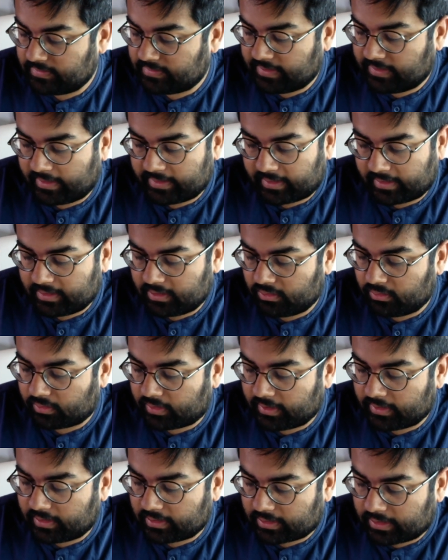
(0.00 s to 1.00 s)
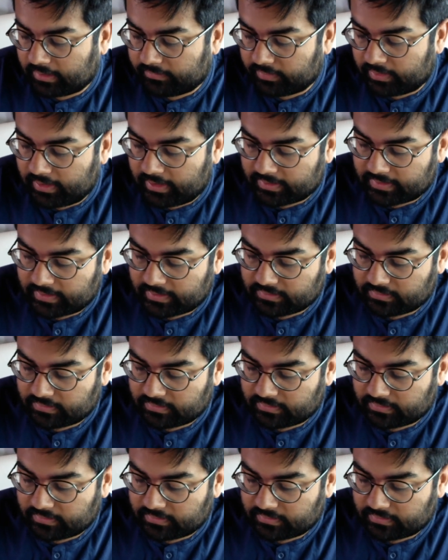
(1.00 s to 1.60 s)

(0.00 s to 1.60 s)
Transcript: taking a look at the cover letter.